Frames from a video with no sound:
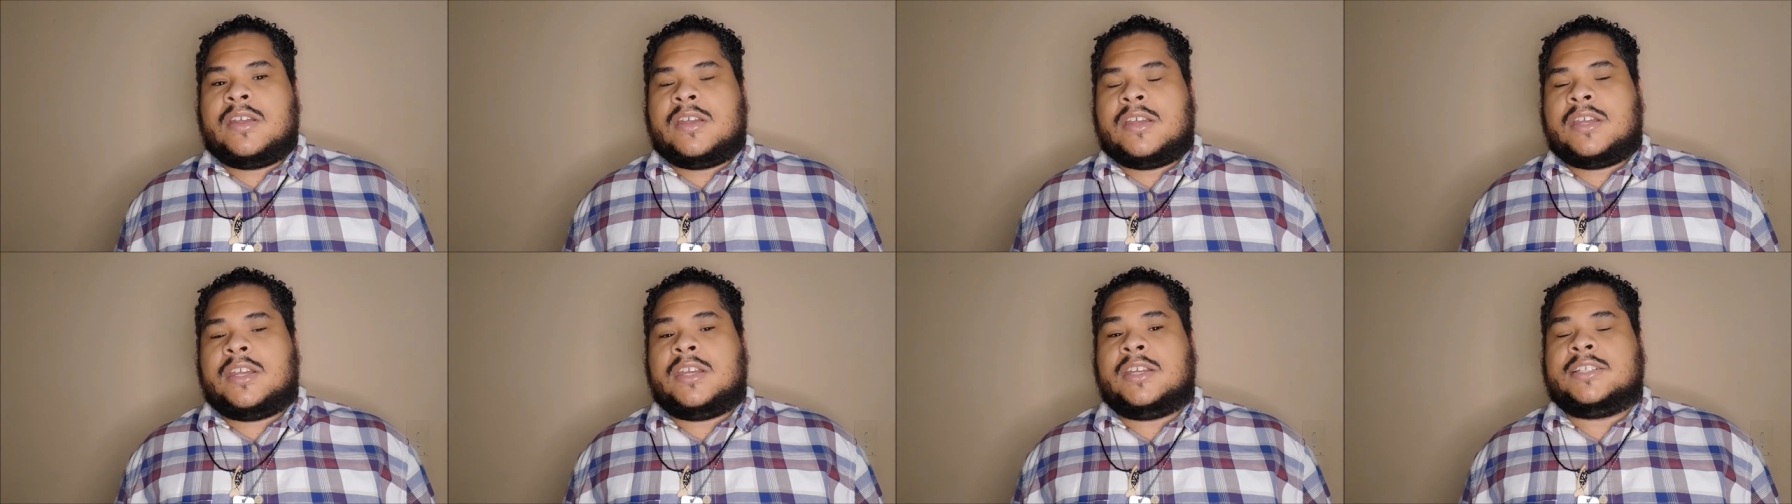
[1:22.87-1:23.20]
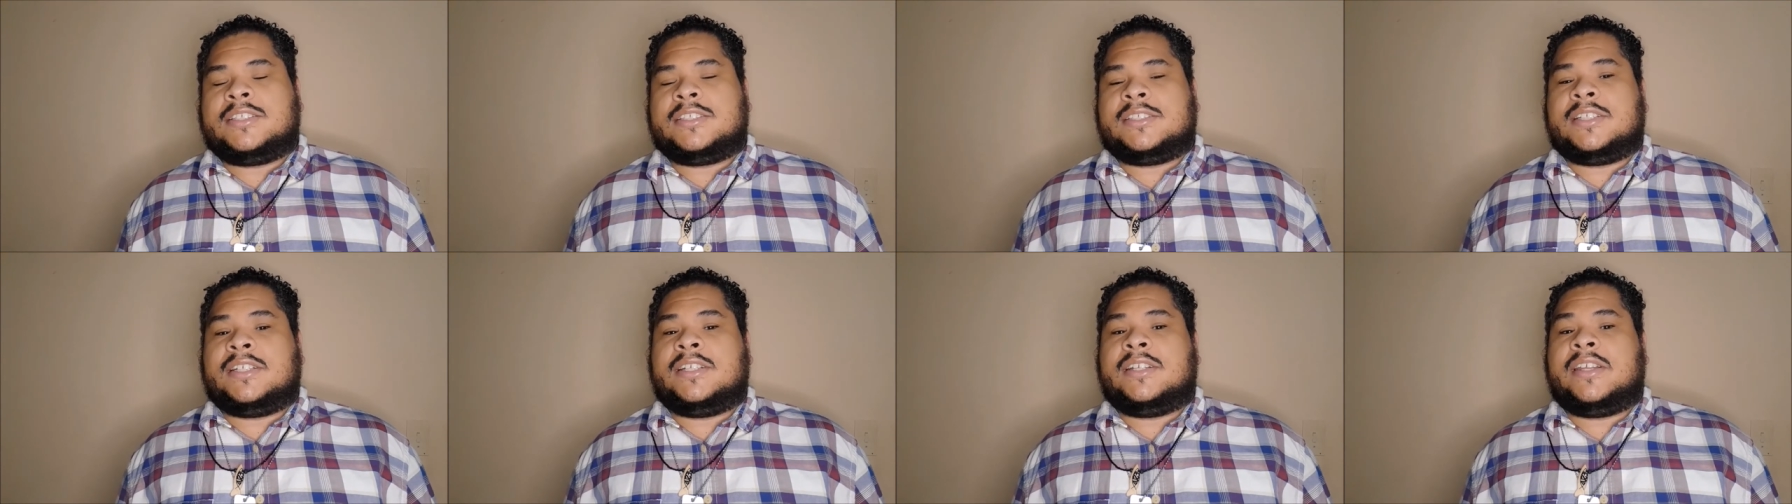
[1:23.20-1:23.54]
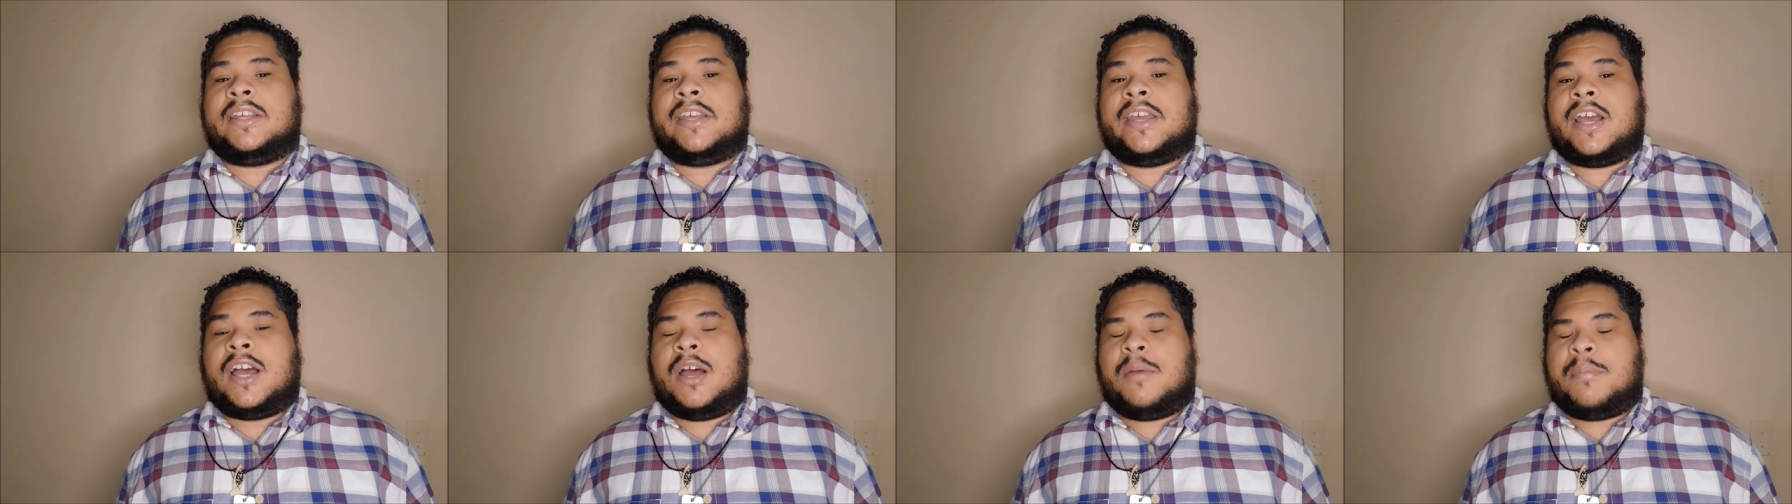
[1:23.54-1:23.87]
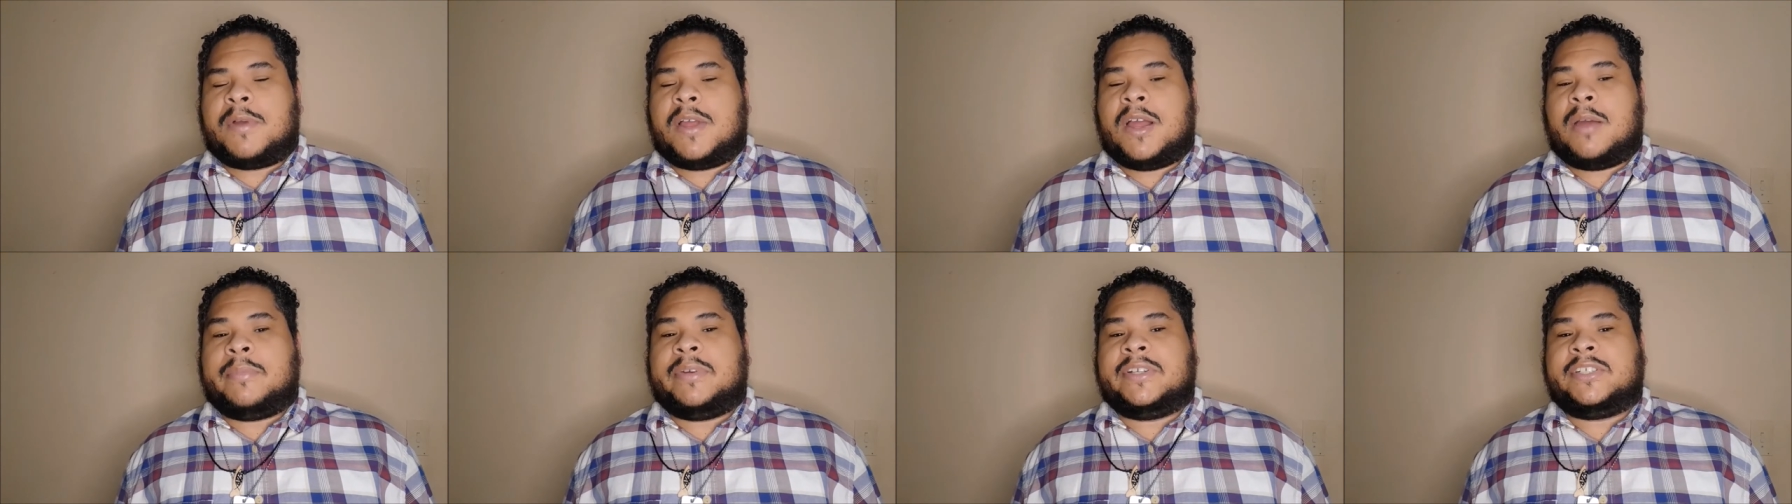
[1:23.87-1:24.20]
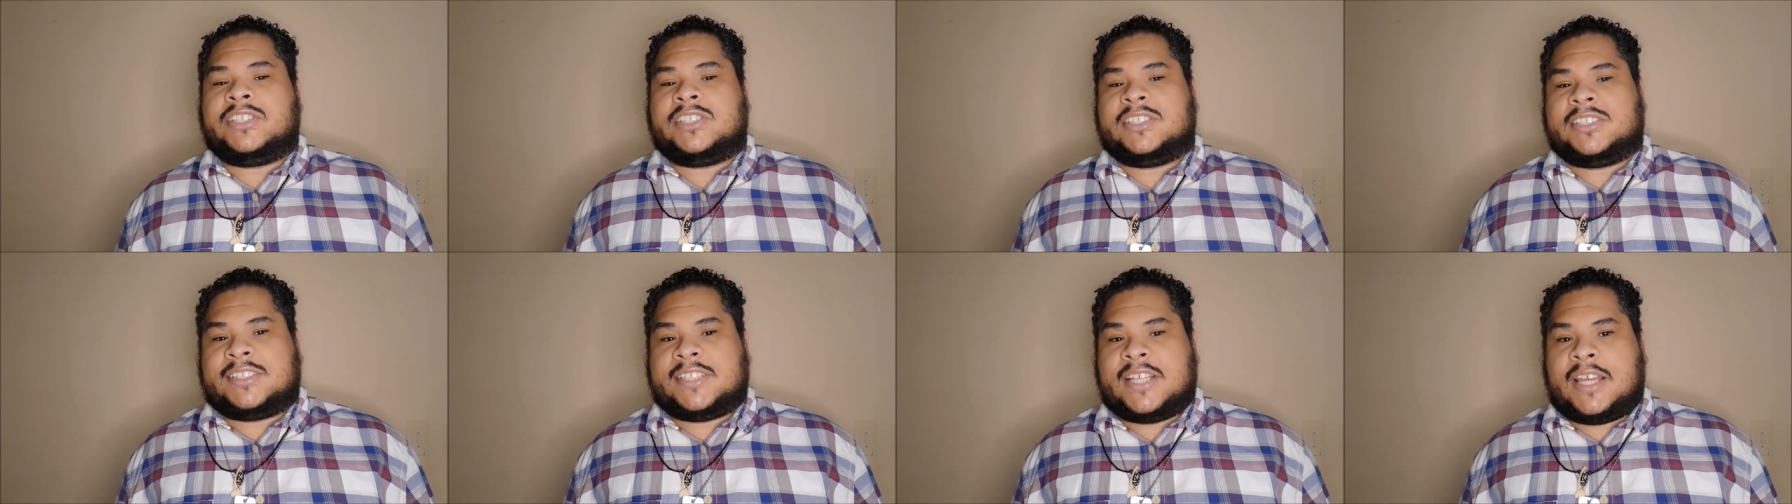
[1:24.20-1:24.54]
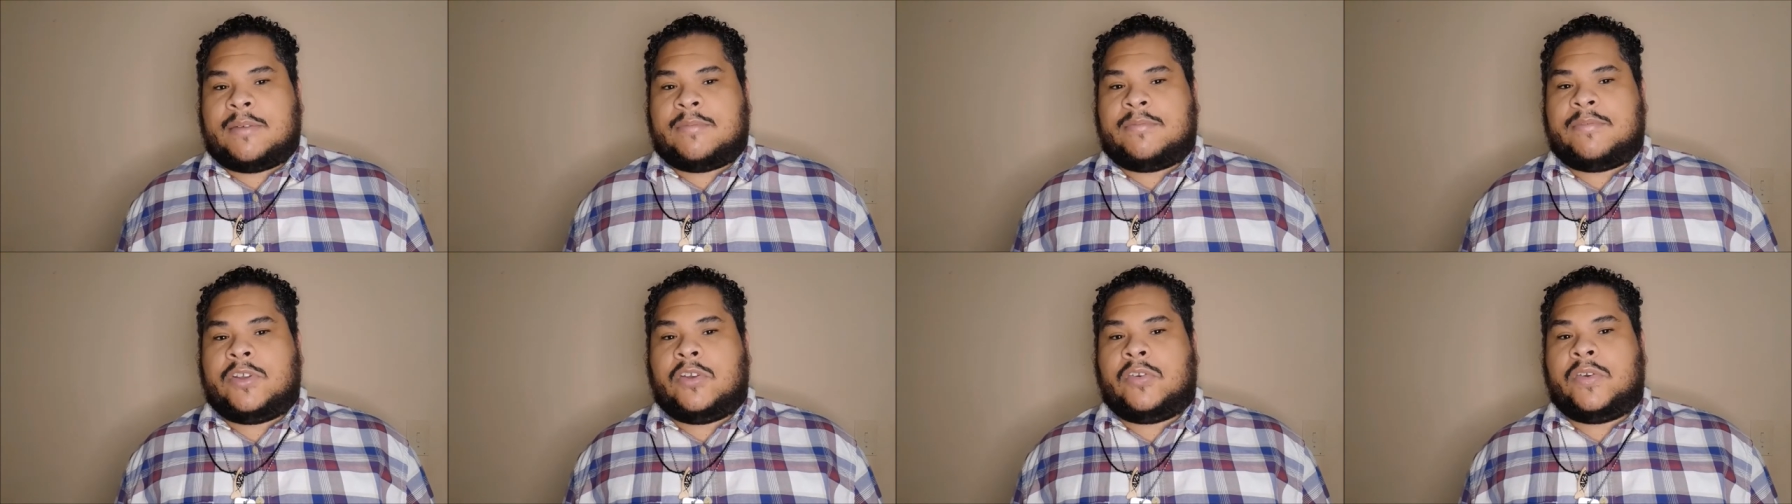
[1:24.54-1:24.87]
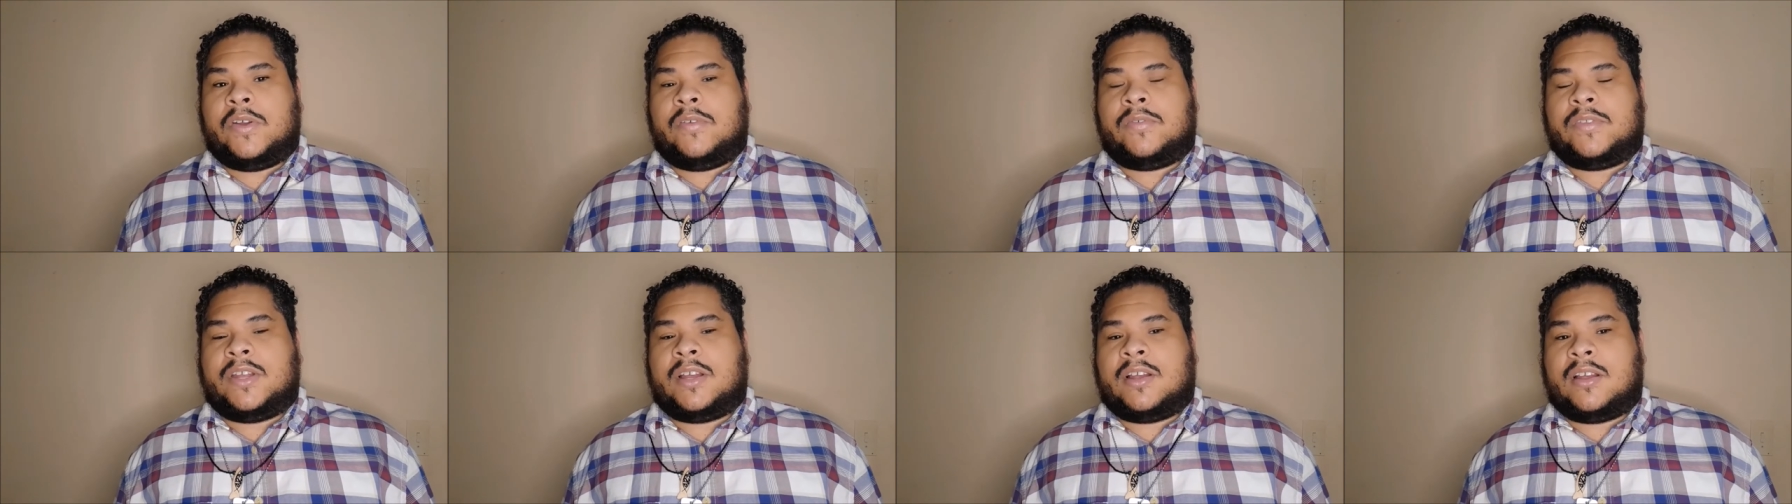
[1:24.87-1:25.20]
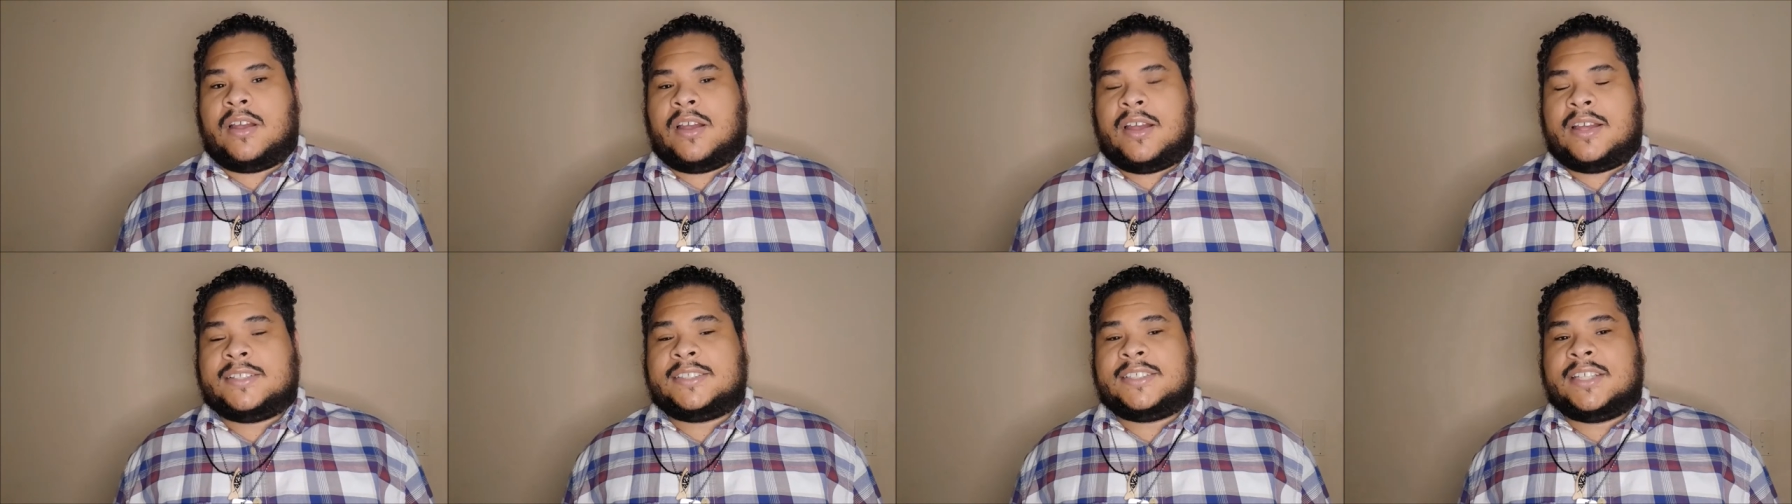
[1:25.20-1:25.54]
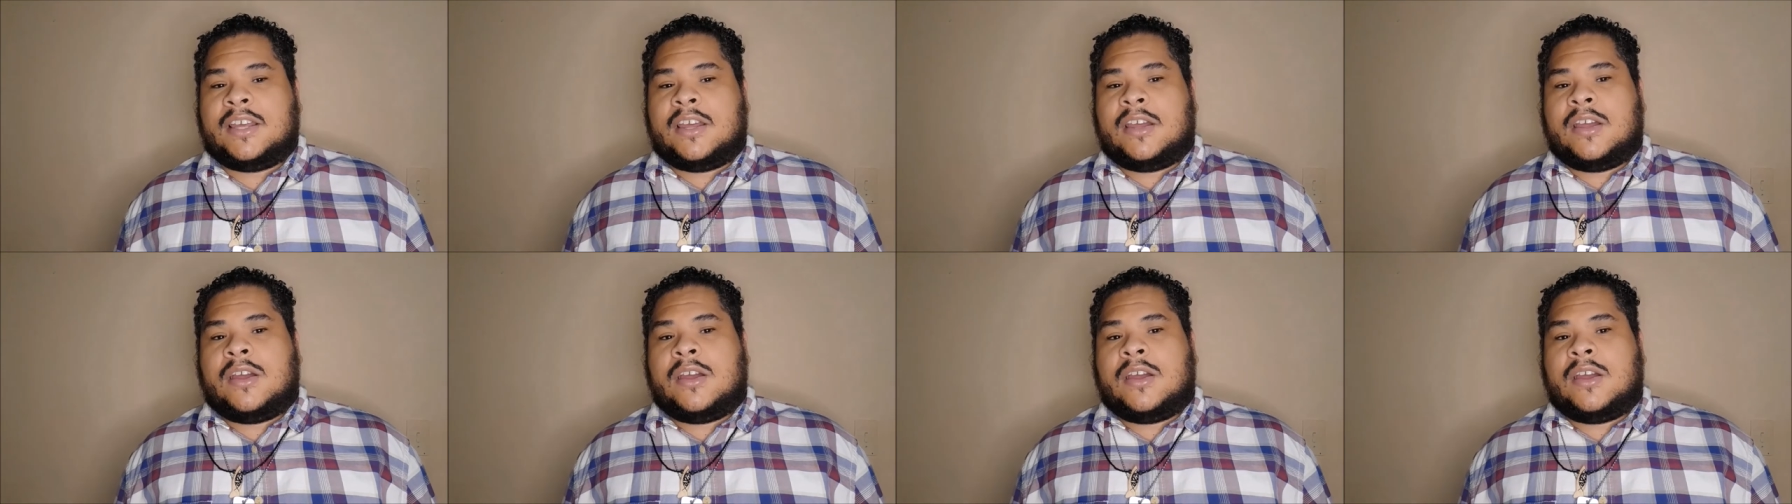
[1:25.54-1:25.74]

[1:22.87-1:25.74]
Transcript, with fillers: He's in the upcoming Shazam Fury of the Gods.